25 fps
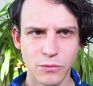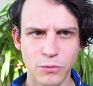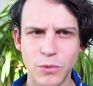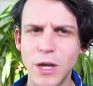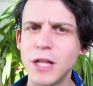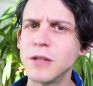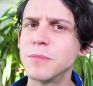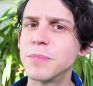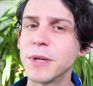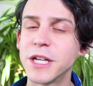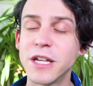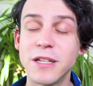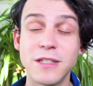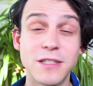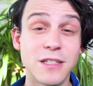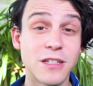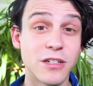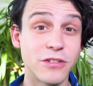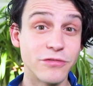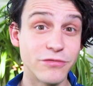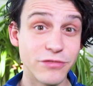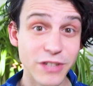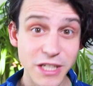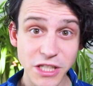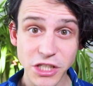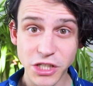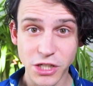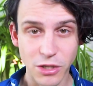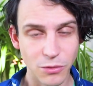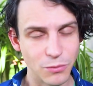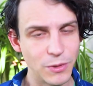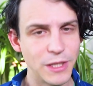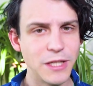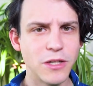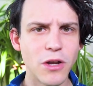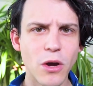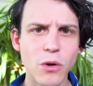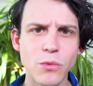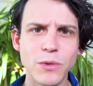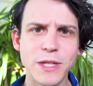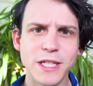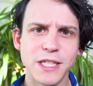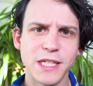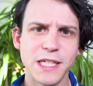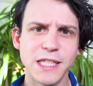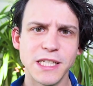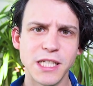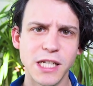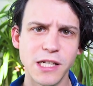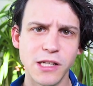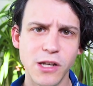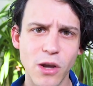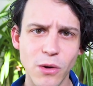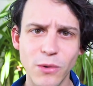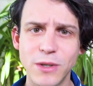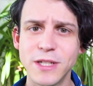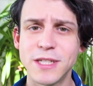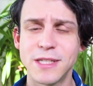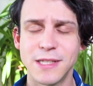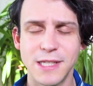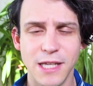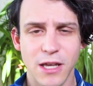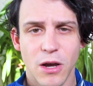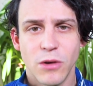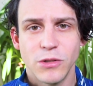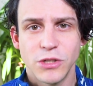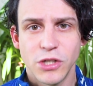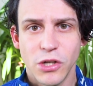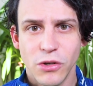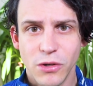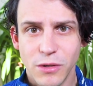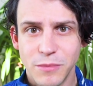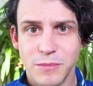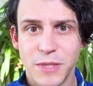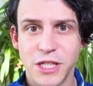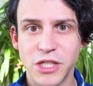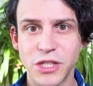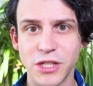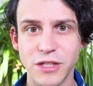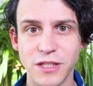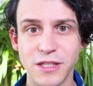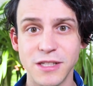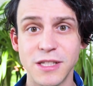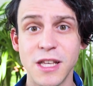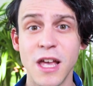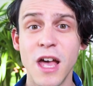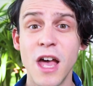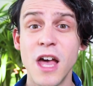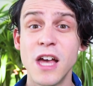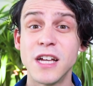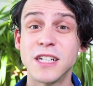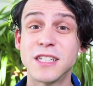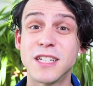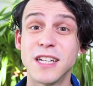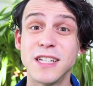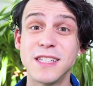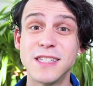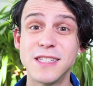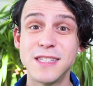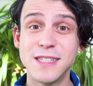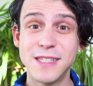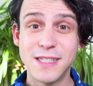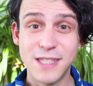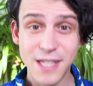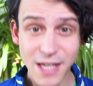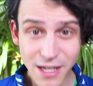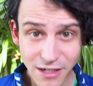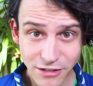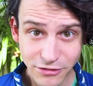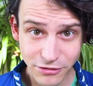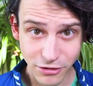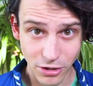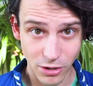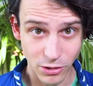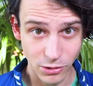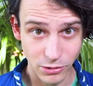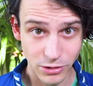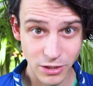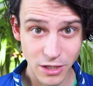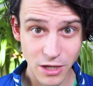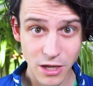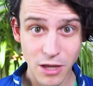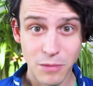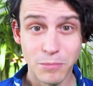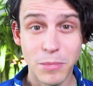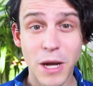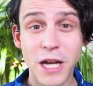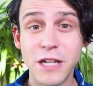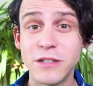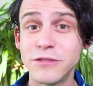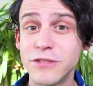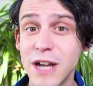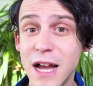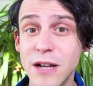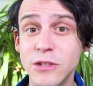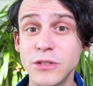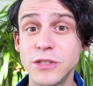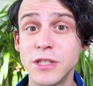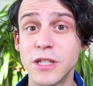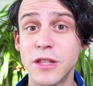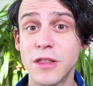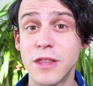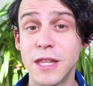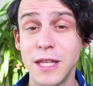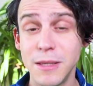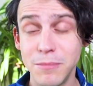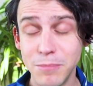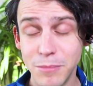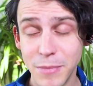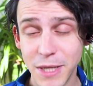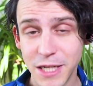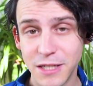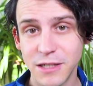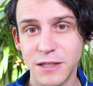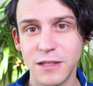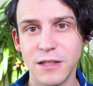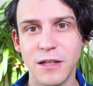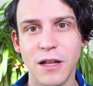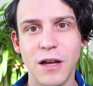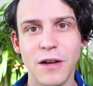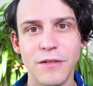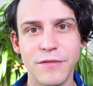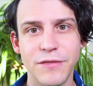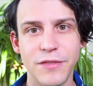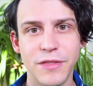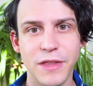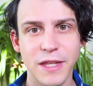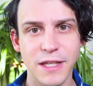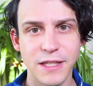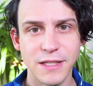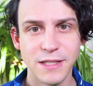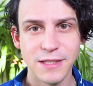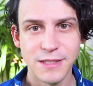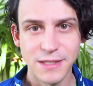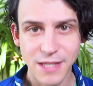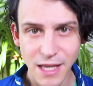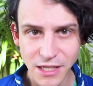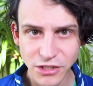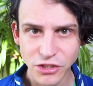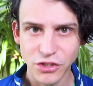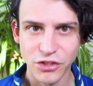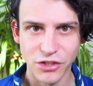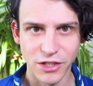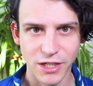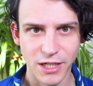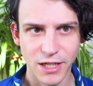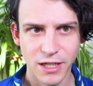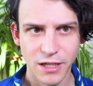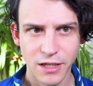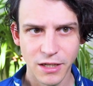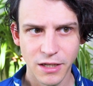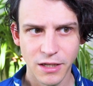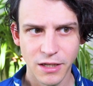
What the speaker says: Well, because to reach it, we know we'd need to lower CO2 emissions to zero by around the middle of the century.